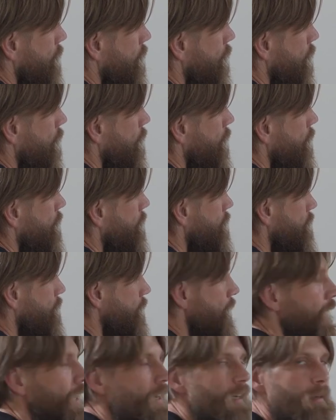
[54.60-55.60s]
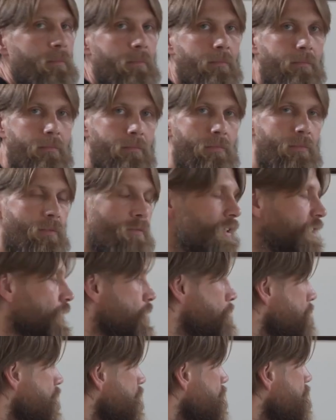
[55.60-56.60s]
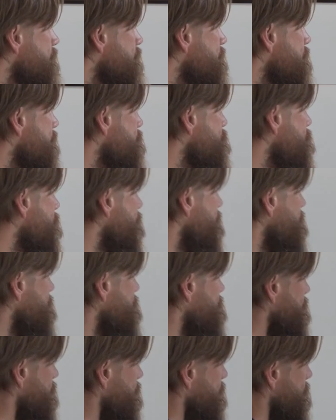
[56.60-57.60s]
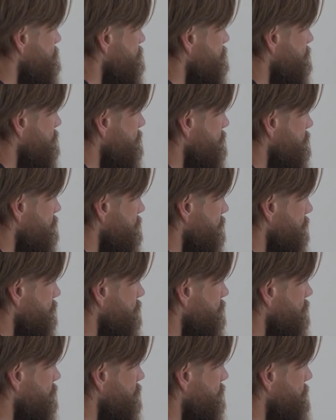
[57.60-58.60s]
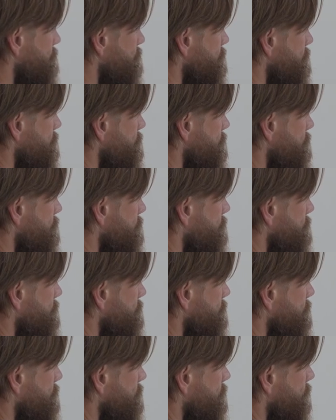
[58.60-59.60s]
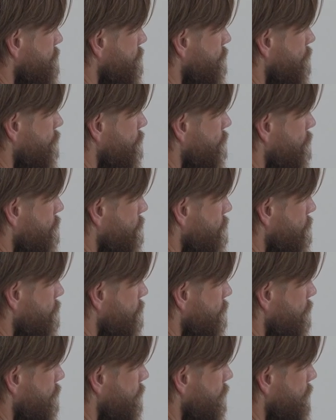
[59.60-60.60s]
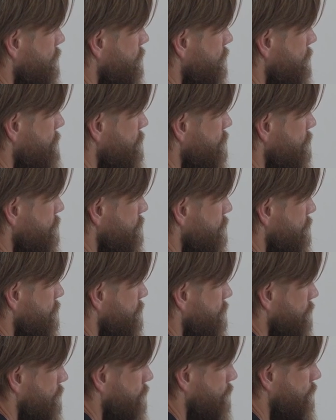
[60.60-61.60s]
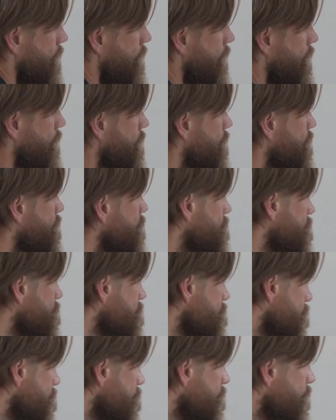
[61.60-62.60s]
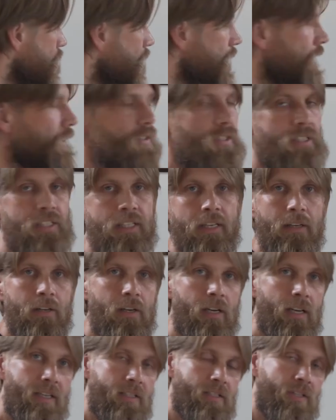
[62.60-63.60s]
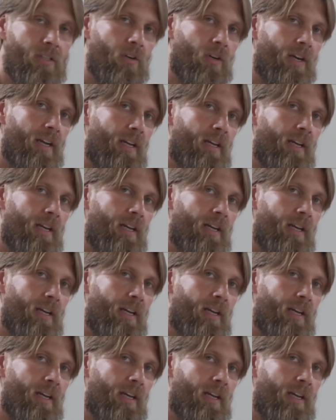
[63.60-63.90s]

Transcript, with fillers: on the item, which means that you either are using serial numbers or lot numbers. So you're either serializing your